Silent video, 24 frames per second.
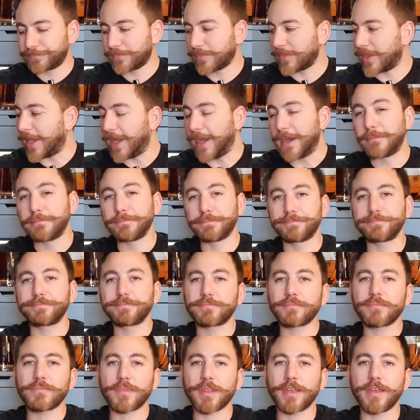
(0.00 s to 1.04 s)
yeah,
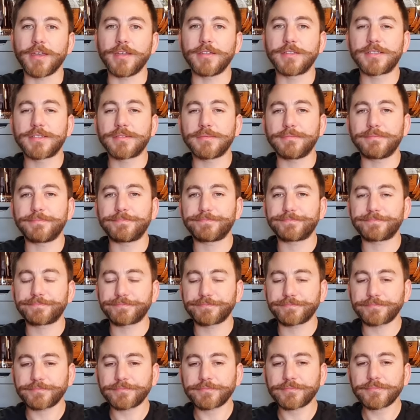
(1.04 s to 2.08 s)
it's
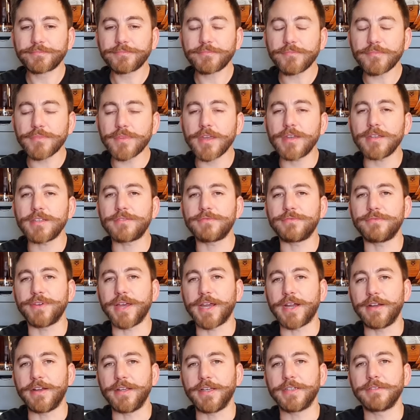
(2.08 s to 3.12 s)

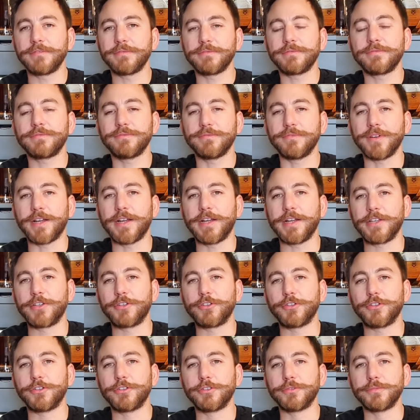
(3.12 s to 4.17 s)
very, very
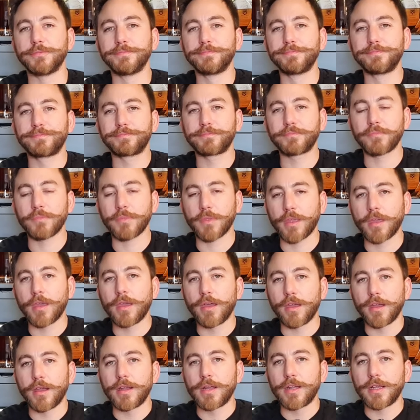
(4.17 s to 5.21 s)
good.
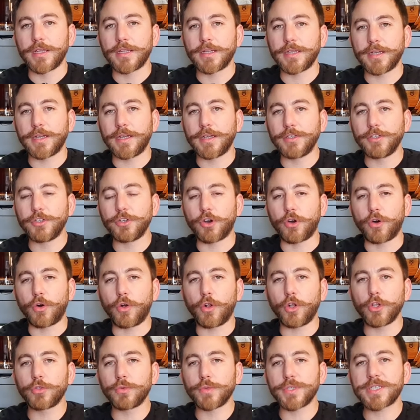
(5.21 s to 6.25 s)
You know,
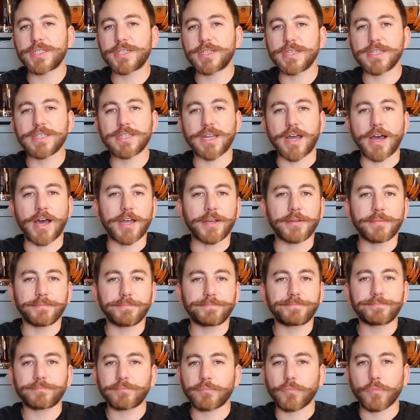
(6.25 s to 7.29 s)
old whiskey is
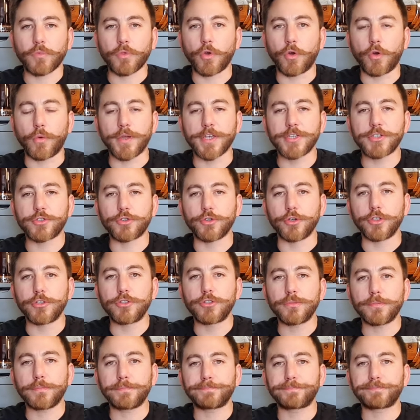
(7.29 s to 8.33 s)
not always
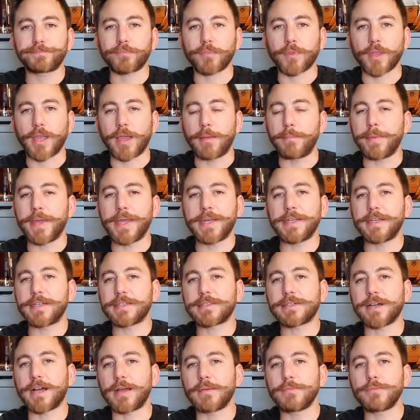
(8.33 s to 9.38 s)
good. And many a
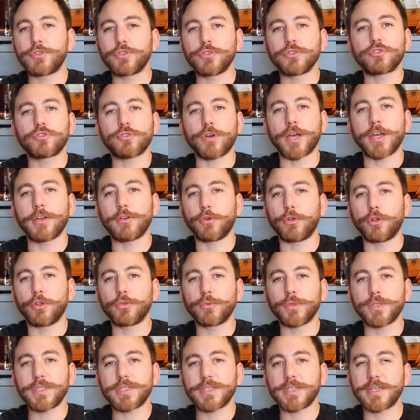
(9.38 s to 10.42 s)
times you try an old
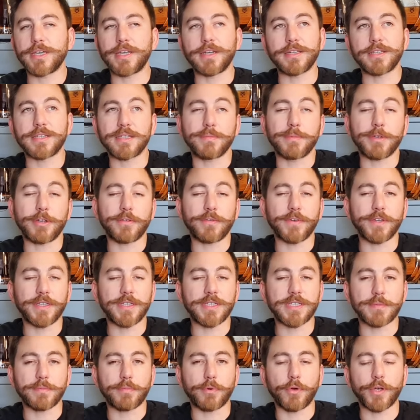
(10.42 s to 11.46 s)
whiskey and it's a bit of a
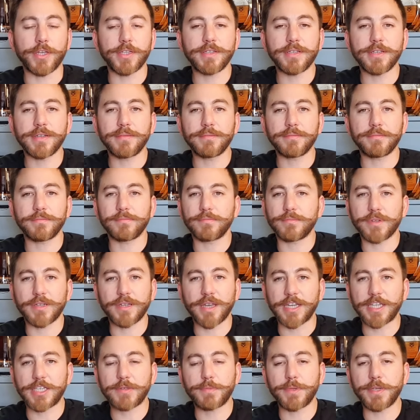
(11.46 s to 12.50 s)
disappointing
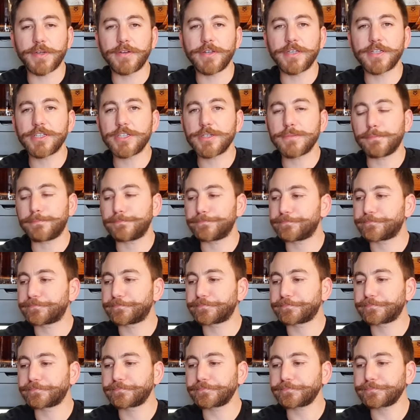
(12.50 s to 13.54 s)
experience.
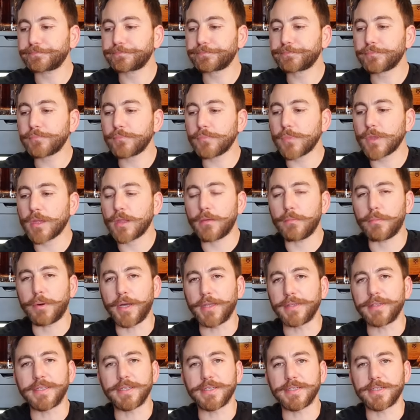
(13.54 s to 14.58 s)

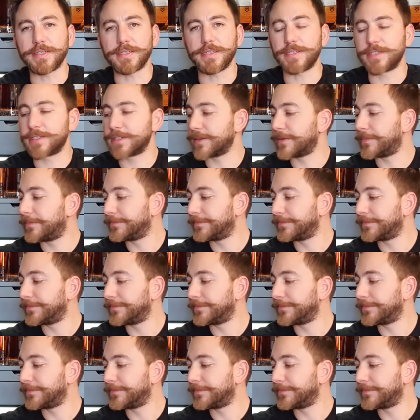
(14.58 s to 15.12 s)
But this is,